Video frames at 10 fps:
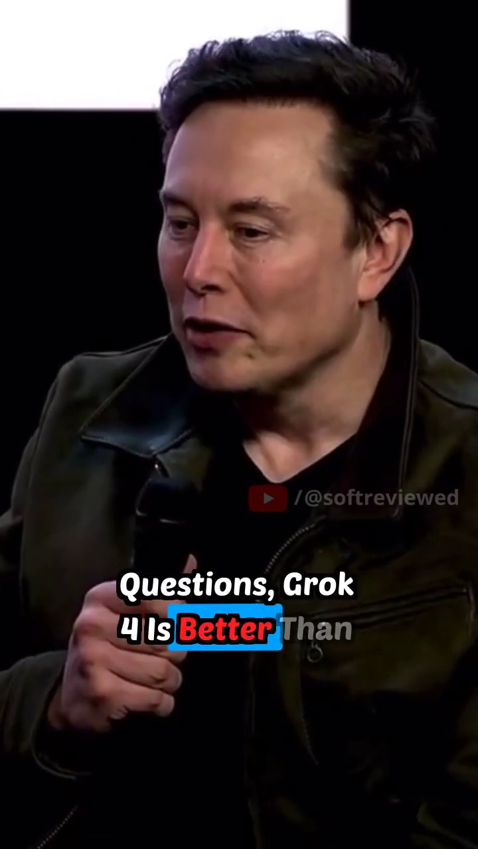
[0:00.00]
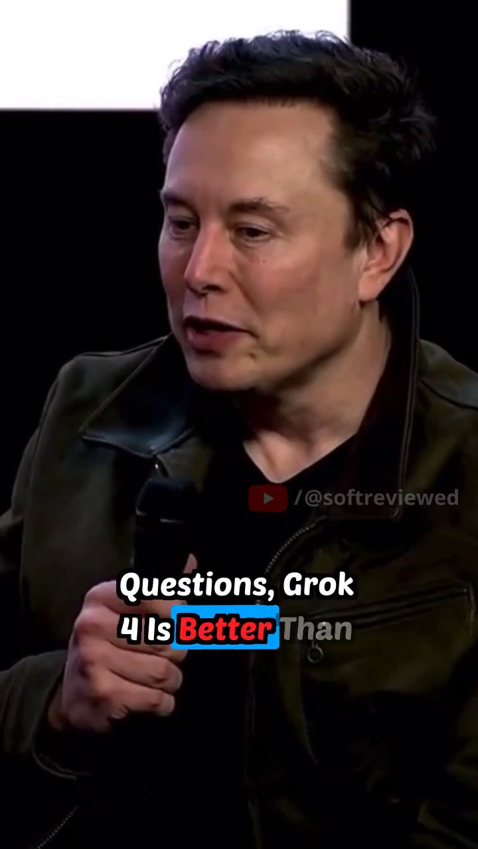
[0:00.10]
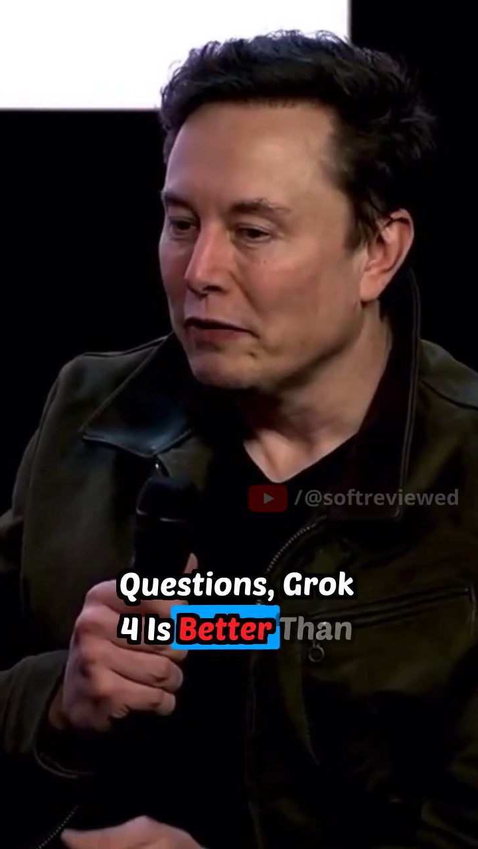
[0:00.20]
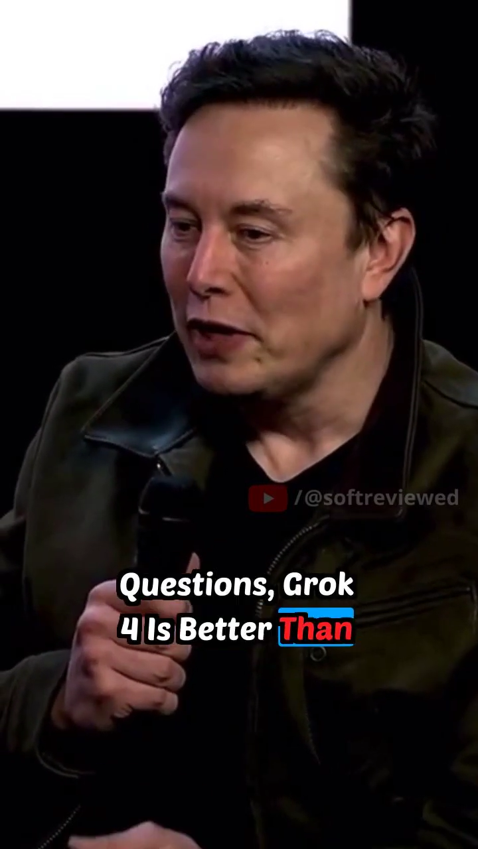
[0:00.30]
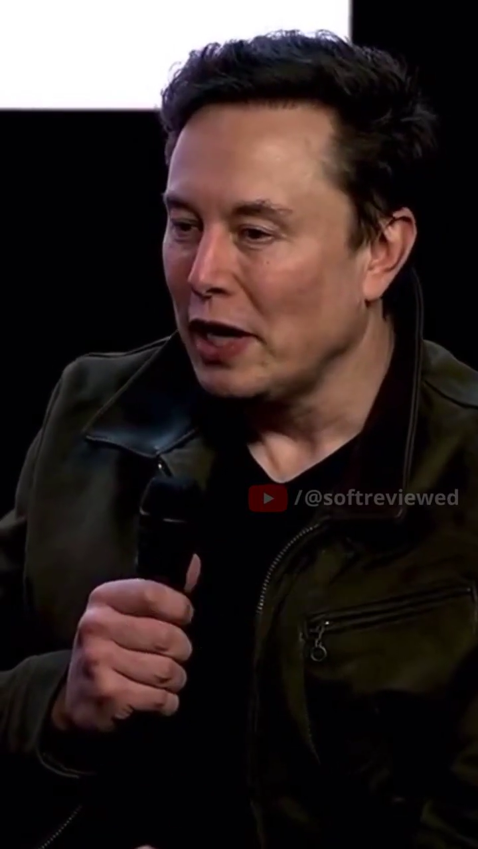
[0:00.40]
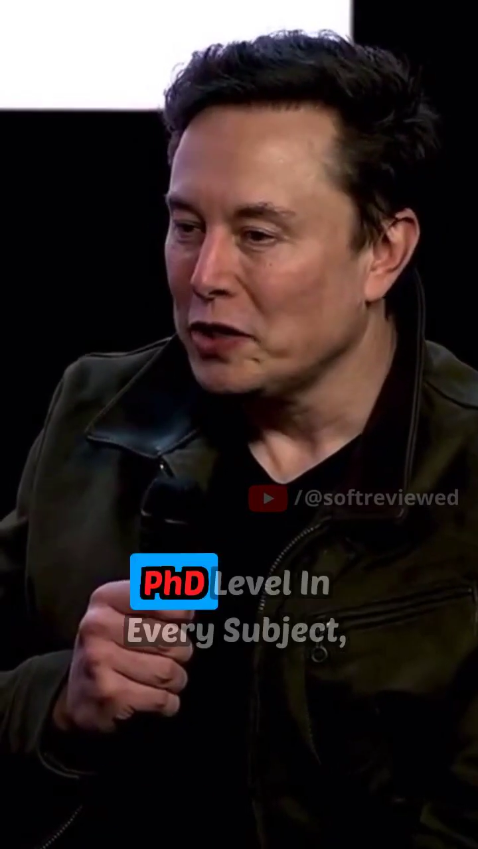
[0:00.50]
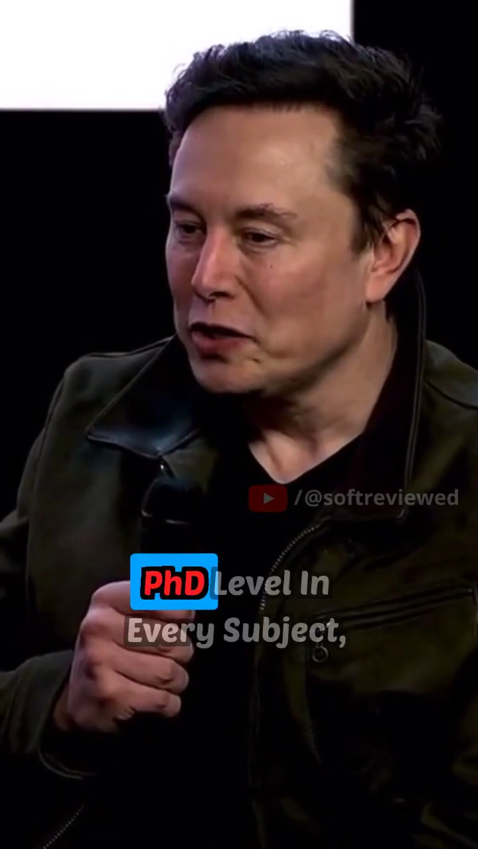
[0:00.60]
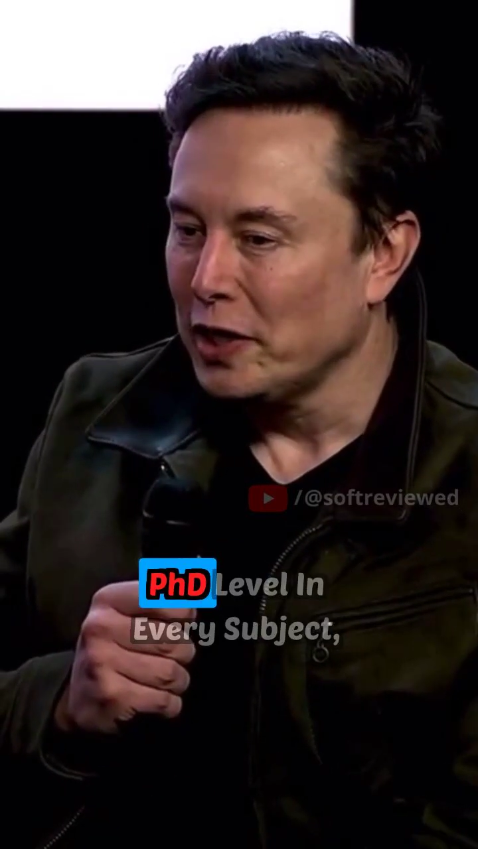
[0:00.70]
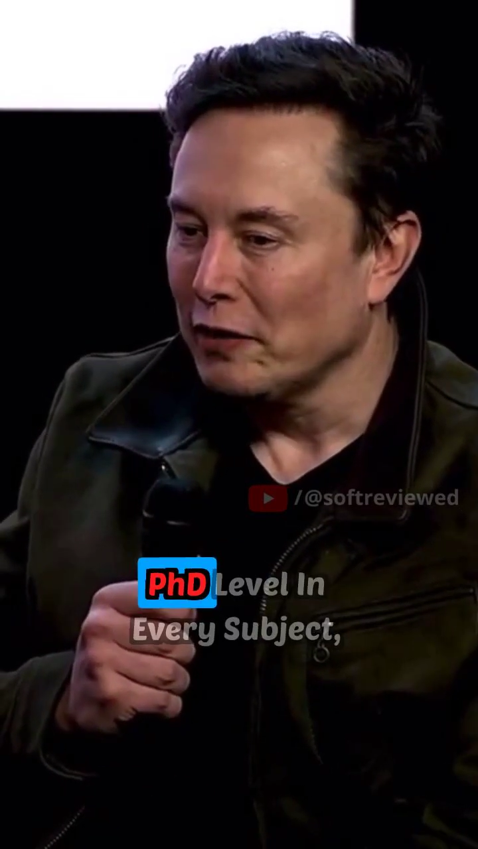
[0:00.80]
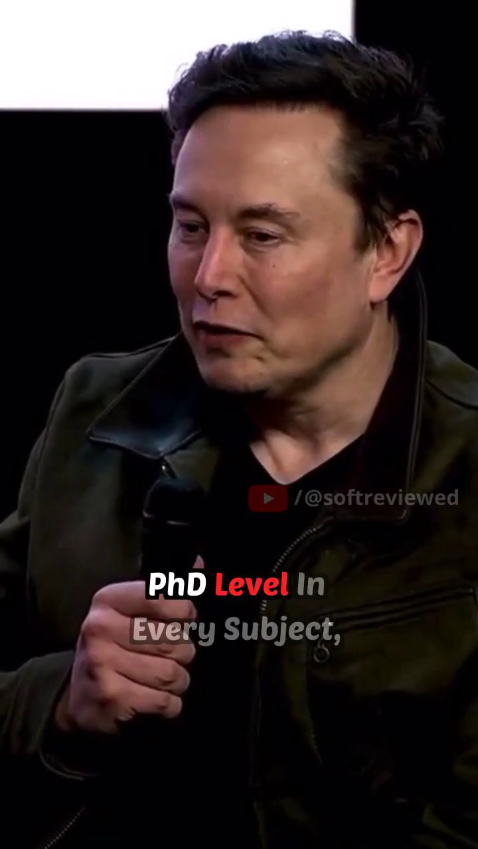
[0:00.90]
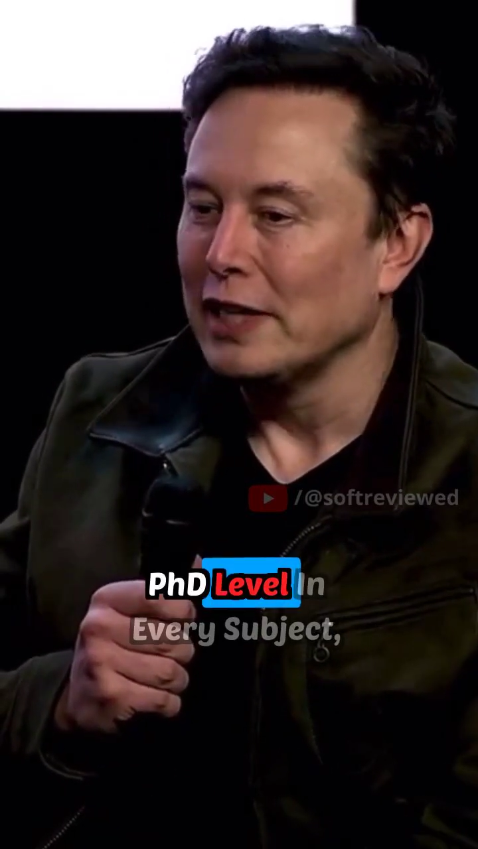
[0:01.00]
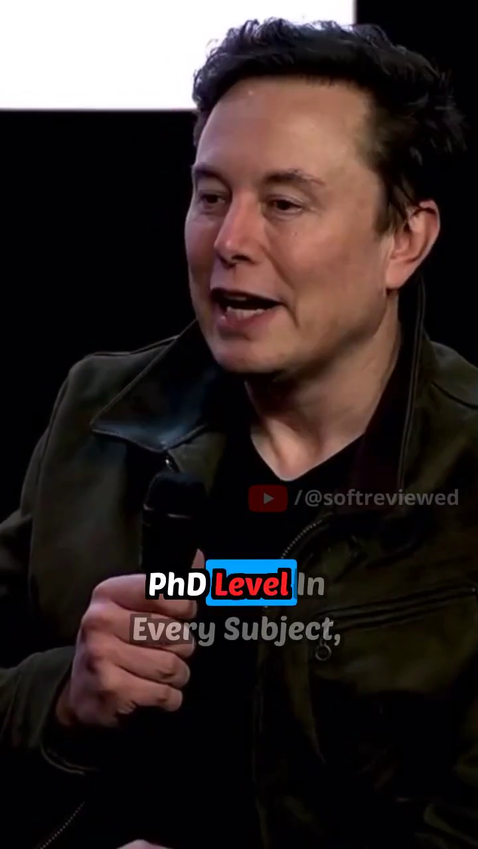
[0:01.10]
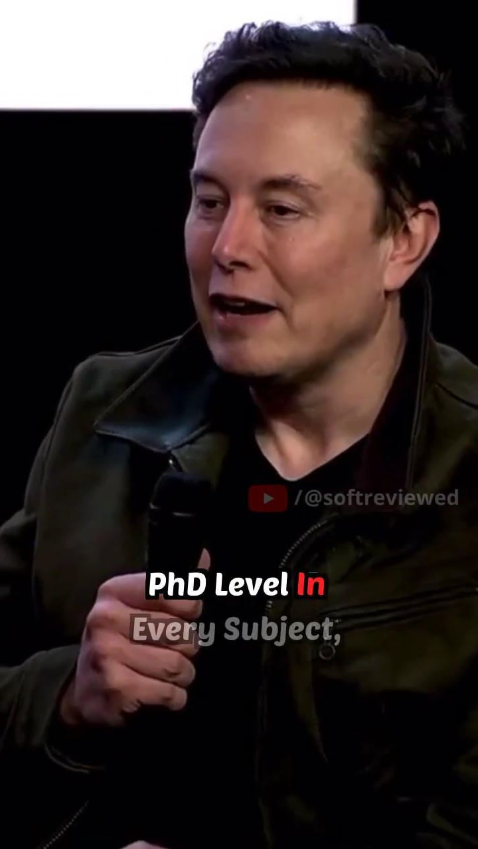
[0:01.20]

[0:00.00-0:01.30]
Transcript: than PhD level in